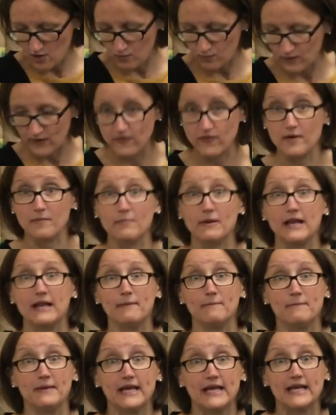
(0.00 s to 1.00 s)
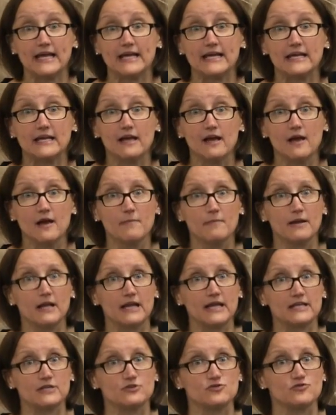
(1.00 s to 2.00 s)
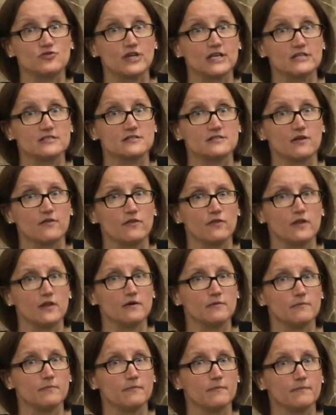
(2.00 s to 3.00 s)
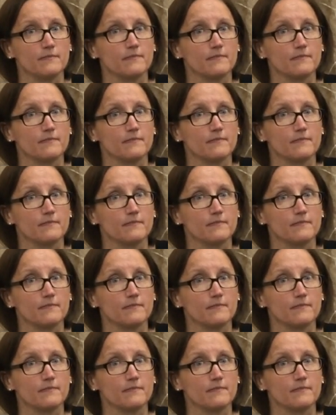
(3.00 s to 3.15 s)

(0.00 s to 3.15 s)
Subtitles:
when the pea played tricks on them?